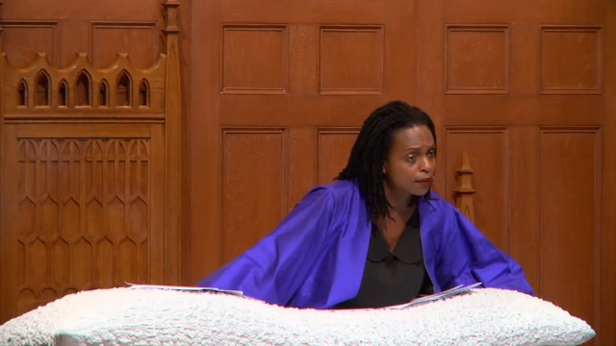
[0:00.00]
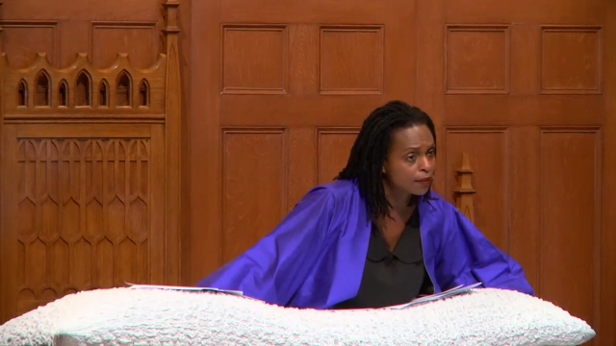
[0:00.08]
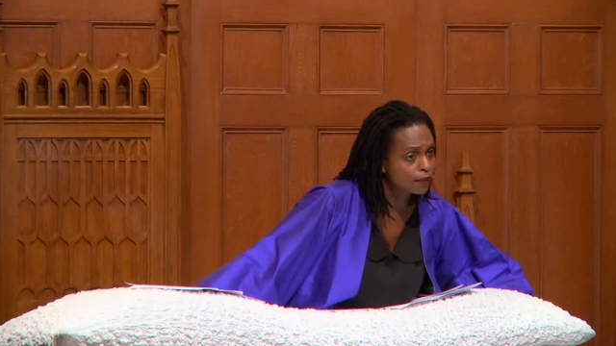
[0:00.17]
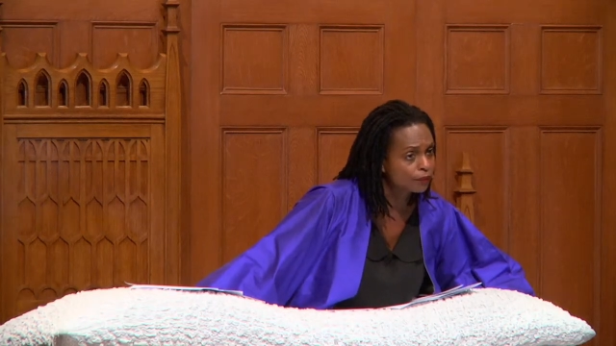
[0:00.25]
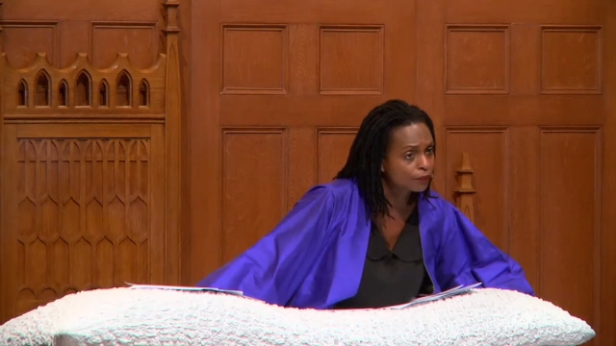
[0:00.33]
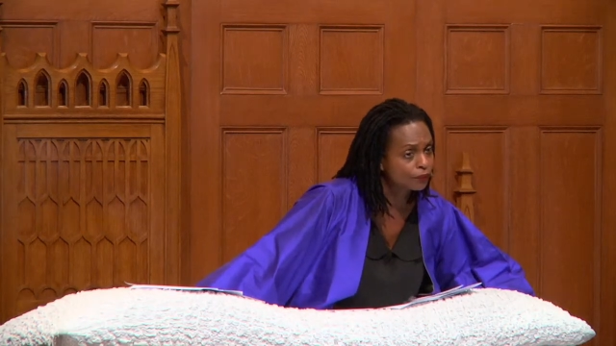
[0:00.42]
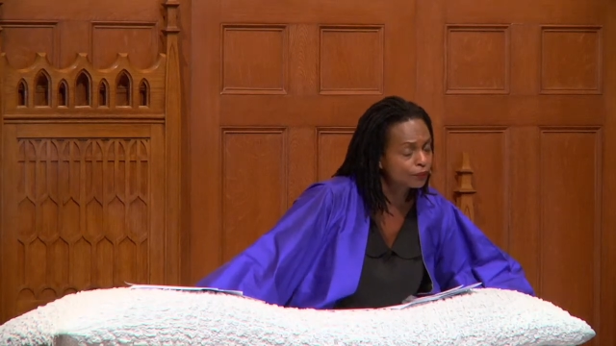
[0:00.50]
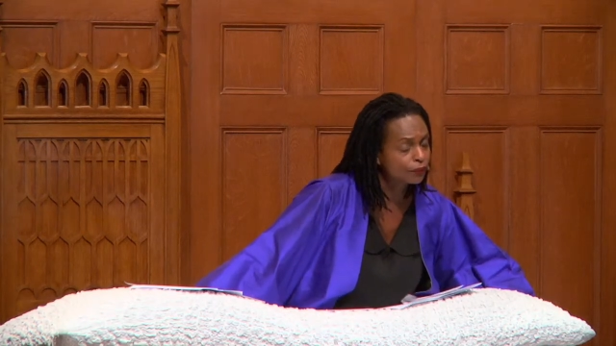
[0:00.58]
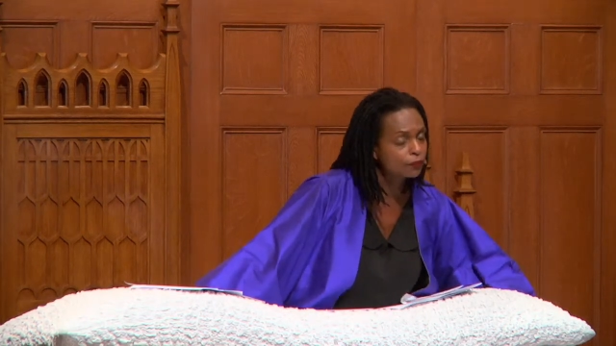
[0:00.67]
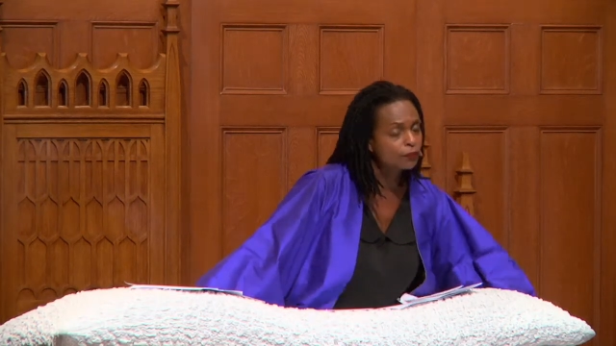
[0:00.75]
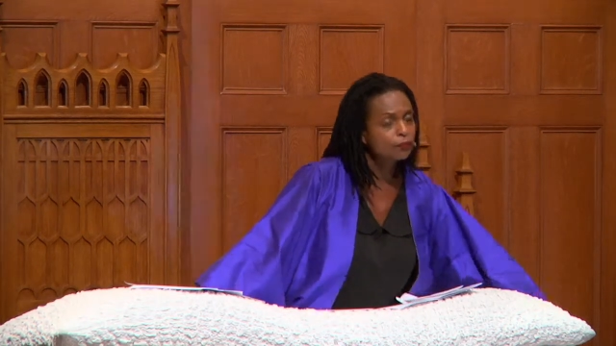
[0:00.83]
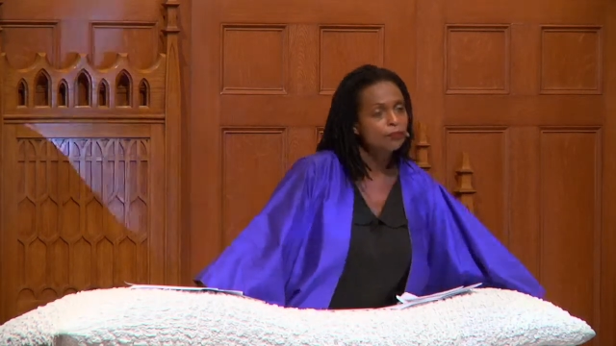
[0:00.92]

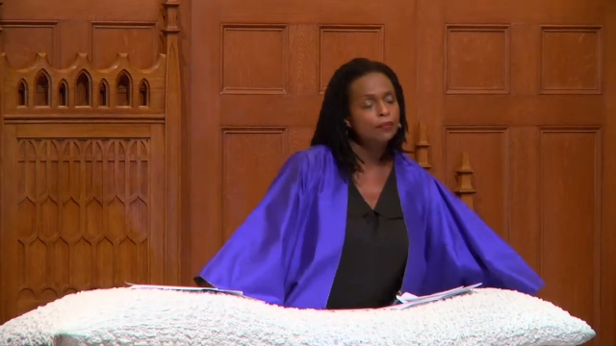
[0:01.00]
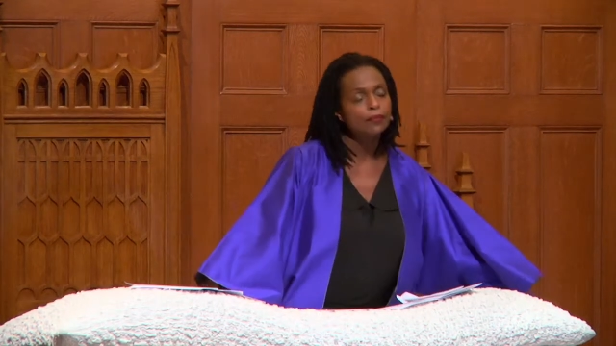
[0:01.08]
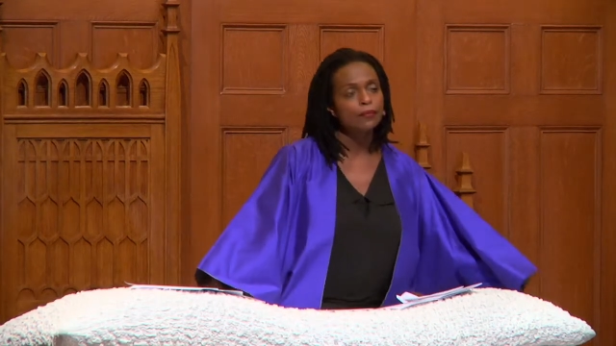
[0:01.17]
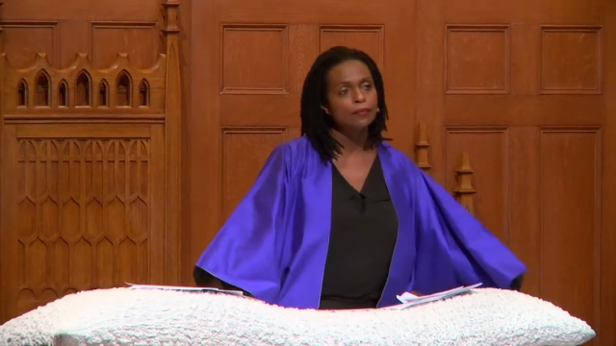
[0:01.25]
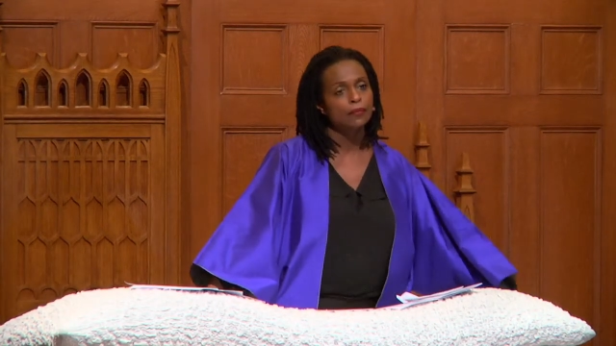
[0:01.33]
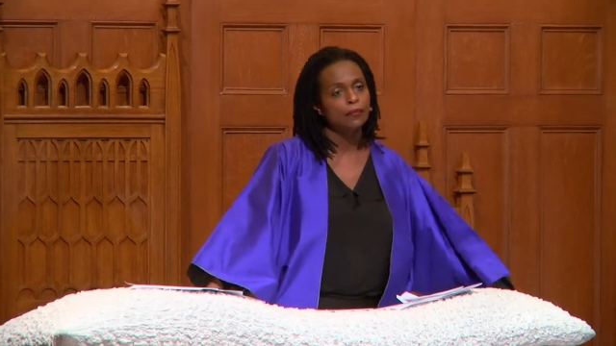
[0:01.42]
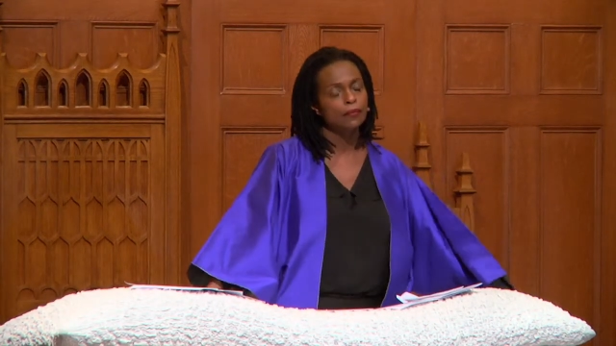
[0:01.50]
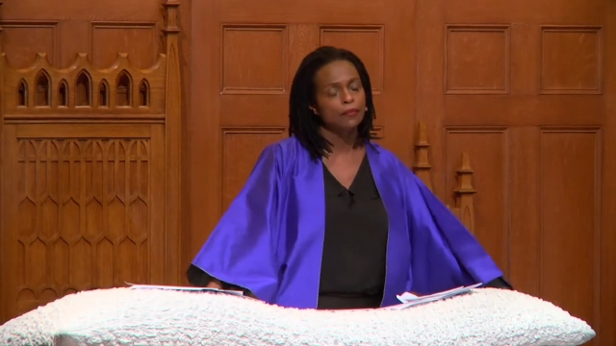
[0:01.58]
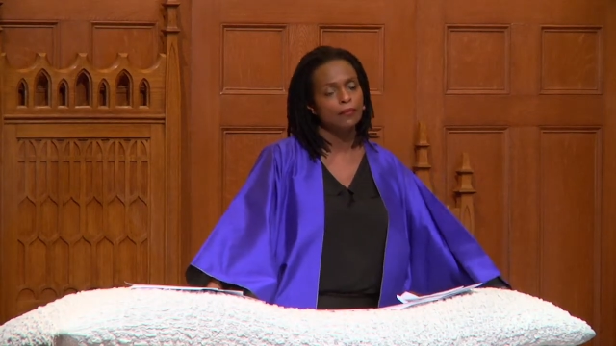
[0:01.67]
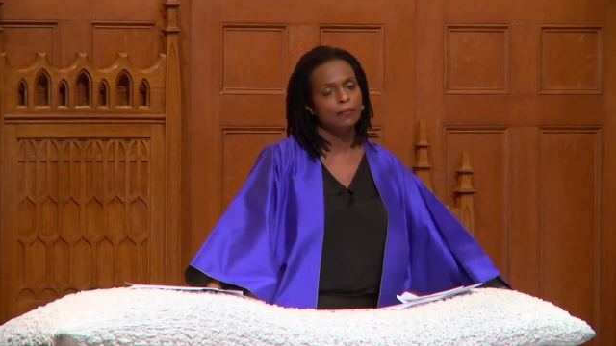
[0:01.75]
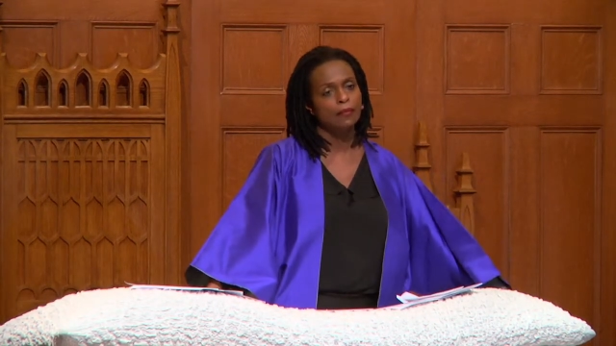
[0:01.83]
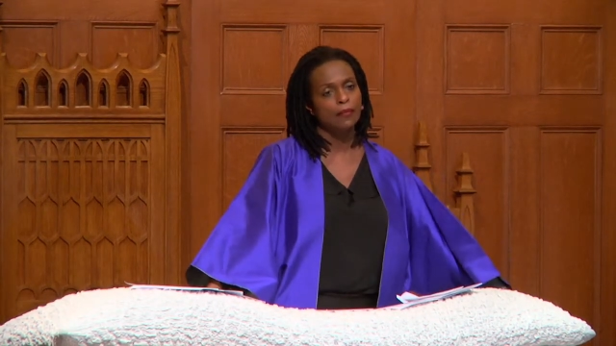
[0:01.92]

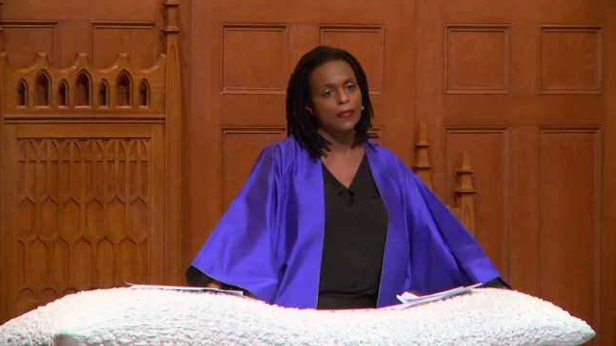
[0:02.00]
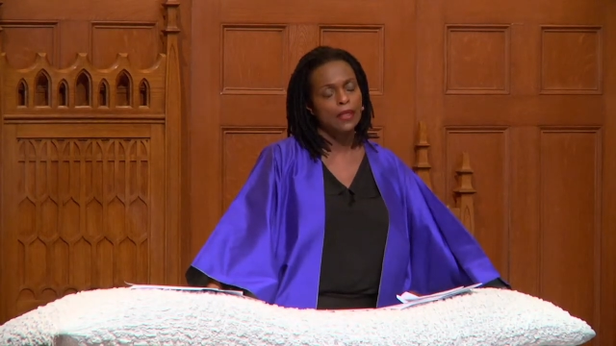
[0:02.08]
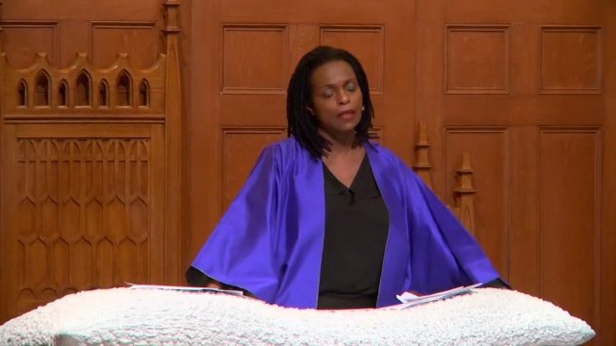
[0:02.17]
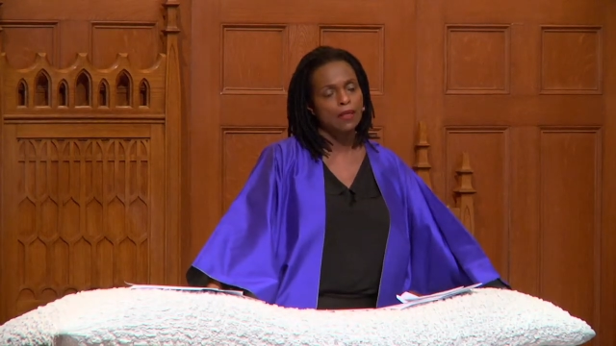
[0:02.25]
[no speech]